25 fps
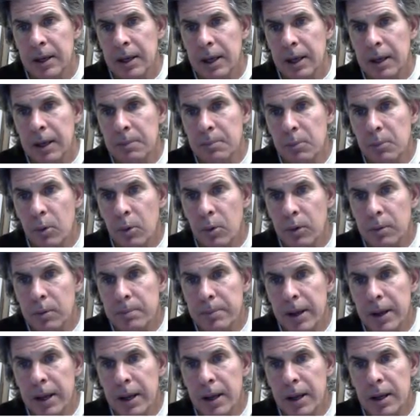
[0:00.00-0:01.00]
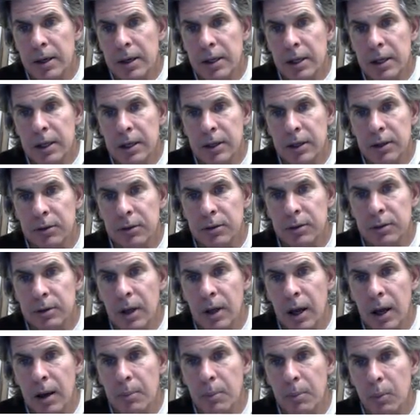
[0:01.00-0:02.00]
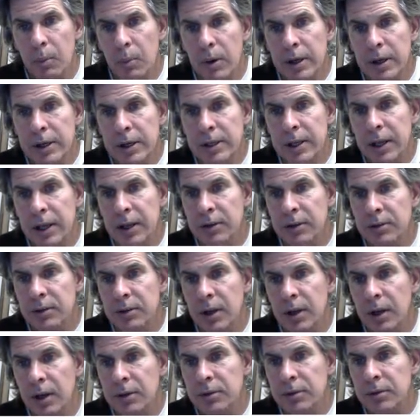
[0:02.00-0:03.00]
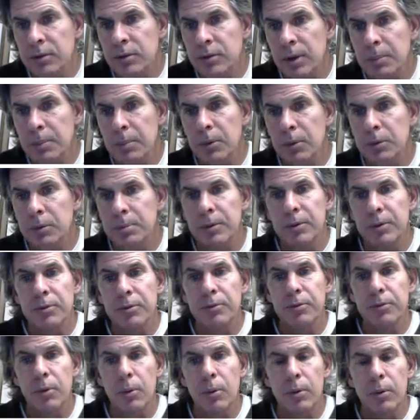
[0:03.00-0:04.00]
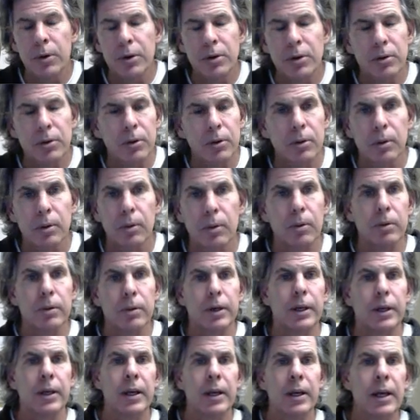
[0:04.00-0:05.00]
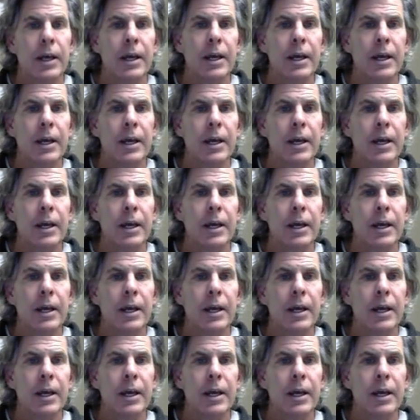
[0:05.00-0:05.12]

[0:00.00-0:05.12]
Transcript: Immortal man in his one day's dust trembles before your glory.